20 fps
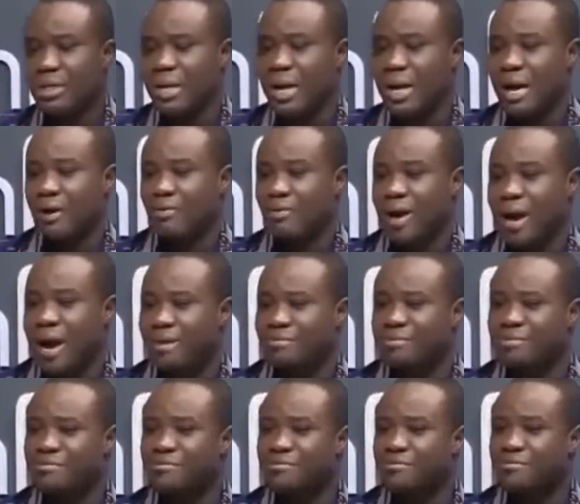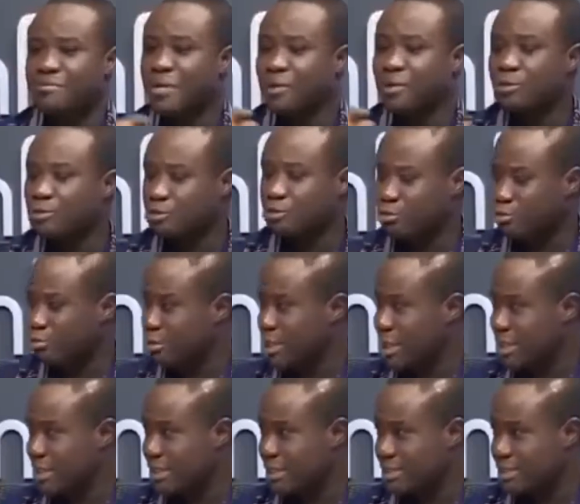Now, having failed to do
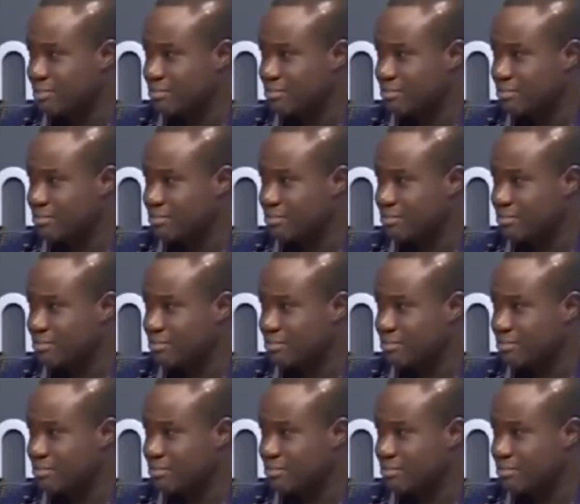that,